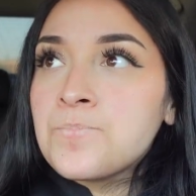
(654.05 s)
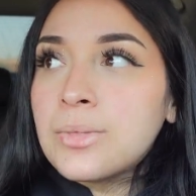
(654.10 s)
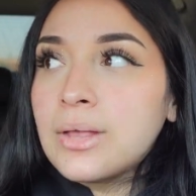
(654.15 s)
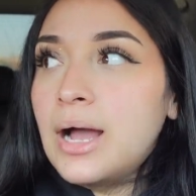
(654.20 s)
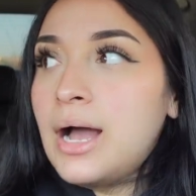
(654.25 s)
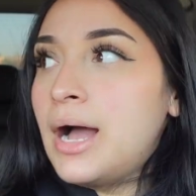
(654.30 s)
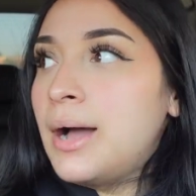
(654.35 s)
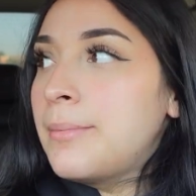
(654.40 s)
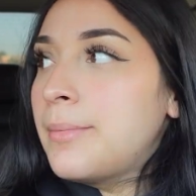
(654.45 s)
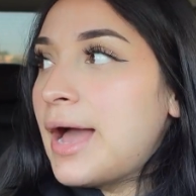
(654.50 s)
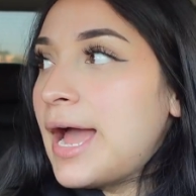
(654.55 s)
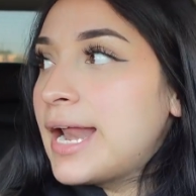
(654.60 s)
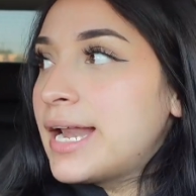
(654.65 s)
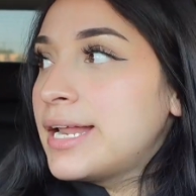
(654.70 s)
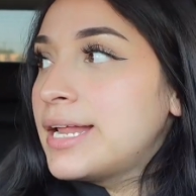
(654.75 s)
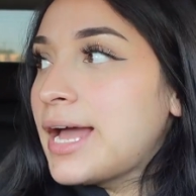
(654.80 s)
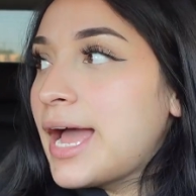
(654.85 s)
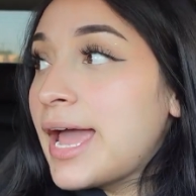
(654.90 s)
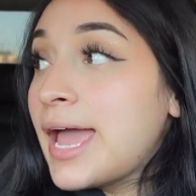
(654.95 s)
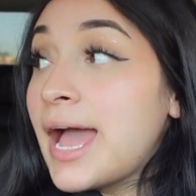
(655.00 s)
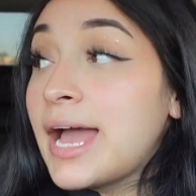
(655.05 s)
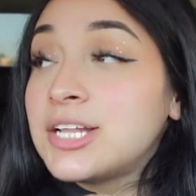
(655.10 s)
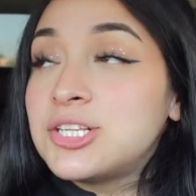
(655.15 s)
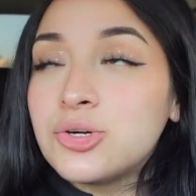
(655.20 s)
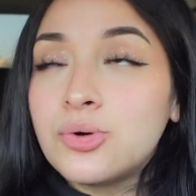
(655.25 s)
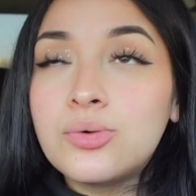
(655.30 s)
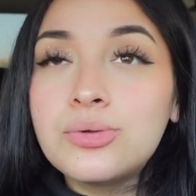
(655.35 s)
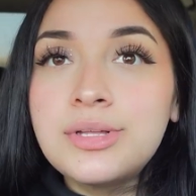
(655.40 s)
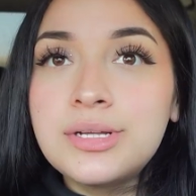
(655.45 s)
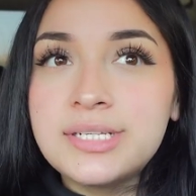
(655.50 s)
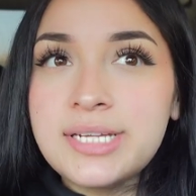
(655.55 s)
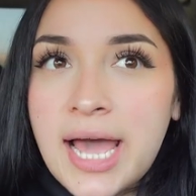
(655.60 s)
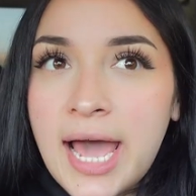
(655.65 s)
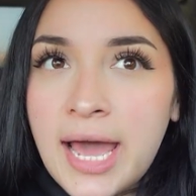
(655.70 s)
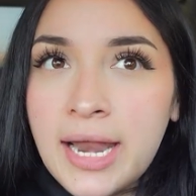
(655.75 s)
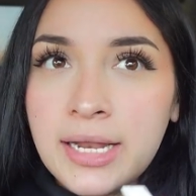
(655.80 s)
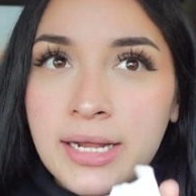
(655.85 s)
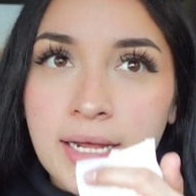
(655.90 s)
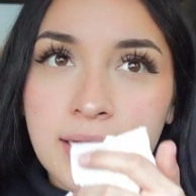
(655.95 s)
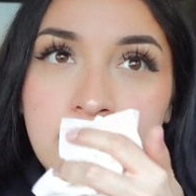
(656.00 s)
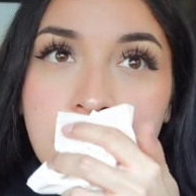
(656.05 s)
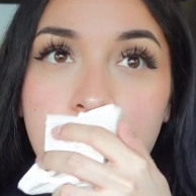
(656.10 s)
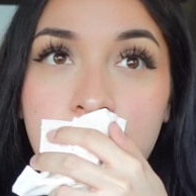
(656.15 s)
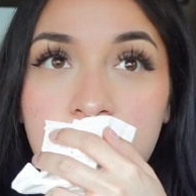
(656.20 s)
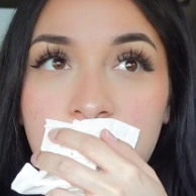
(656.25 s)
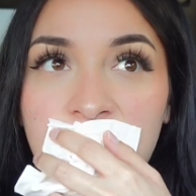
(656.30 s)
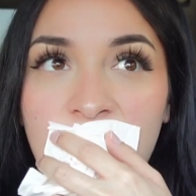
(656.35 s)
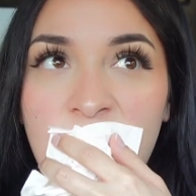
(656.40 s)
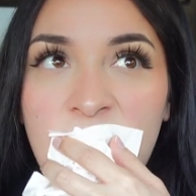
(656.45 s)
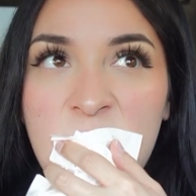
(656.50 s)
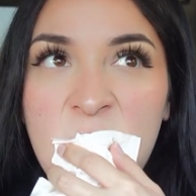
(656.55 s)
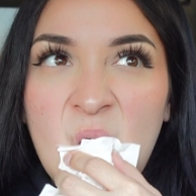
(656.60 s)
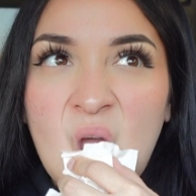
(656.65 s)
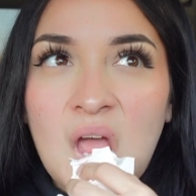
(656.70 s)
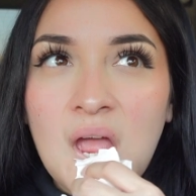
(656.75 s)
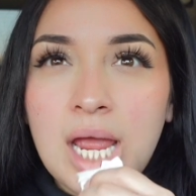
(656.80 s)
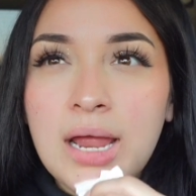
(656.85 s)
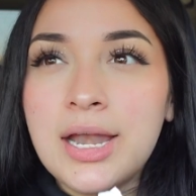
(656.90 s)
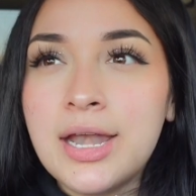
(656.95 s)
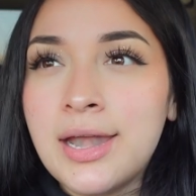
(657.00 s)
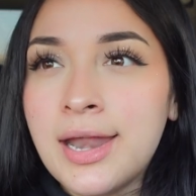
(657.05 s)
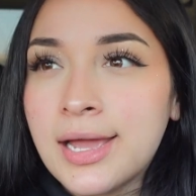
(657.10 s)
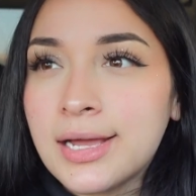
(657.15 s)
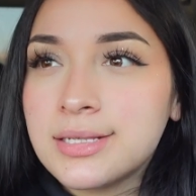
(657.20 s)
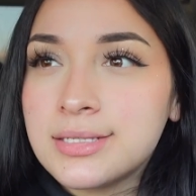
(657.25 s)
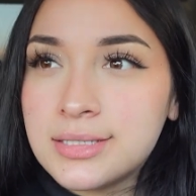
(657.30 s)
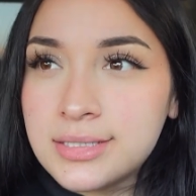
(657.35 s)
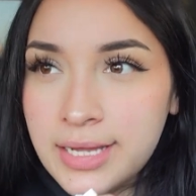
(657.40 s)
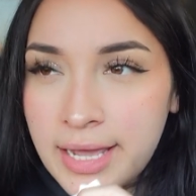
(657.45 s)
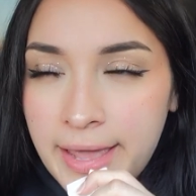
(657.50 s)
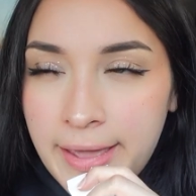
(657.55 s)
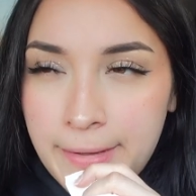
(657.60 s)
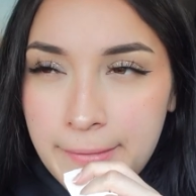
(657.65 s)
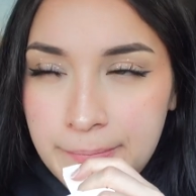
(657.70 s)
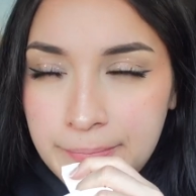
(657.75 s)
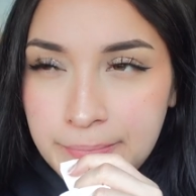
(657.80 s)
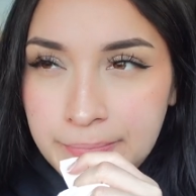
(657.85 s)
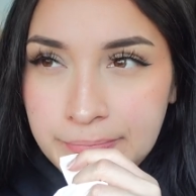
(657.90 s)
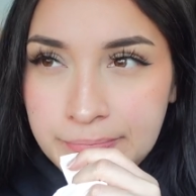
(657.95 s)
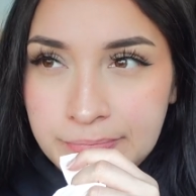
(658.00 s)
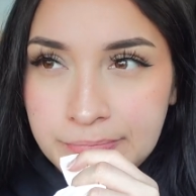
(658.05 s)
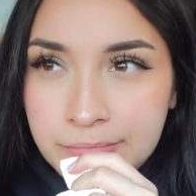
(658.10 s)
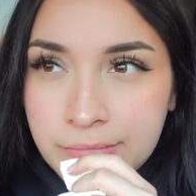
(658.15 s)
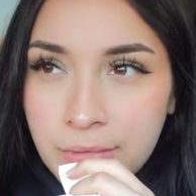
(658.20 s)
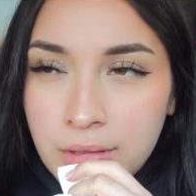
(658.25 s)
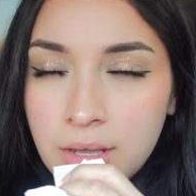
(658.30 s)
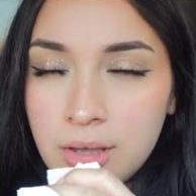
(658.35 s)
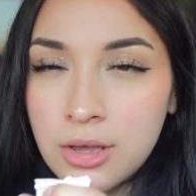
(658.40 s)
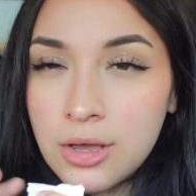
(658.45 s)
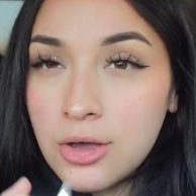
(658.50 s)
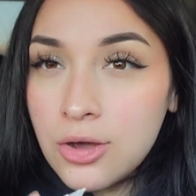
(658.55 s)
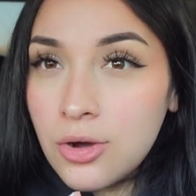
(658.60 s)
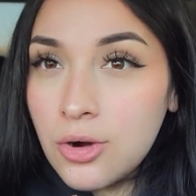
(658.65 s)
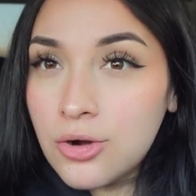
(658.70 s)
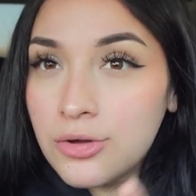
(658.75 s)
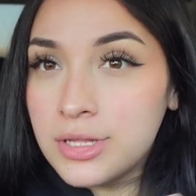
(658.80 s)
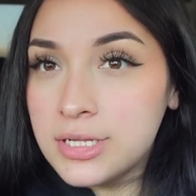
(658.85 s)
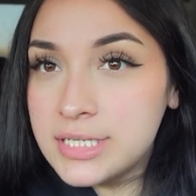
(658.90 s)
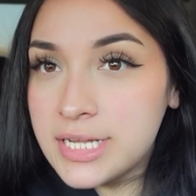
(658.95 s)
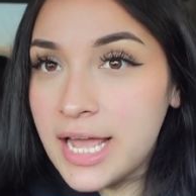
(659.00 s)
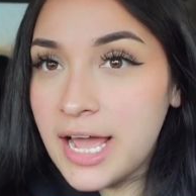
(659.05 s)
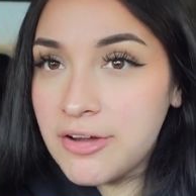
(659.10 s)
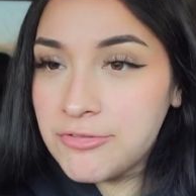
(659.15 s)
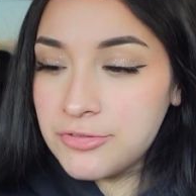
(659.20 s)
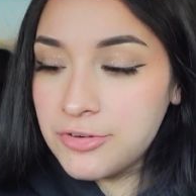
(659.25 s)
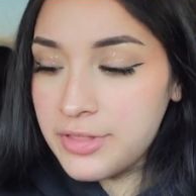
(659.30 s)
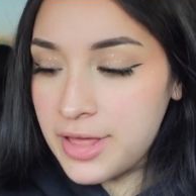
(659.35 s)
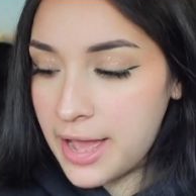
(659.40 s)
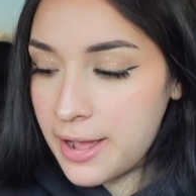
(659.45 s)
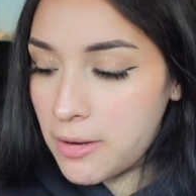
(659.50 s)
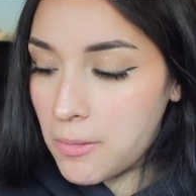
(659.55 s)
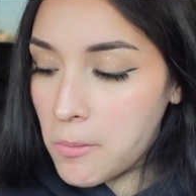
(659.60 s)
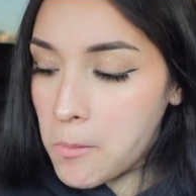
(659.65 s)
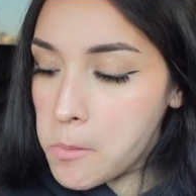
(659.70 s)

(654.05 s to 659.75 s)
I told the dad, I think the next day or the day after that.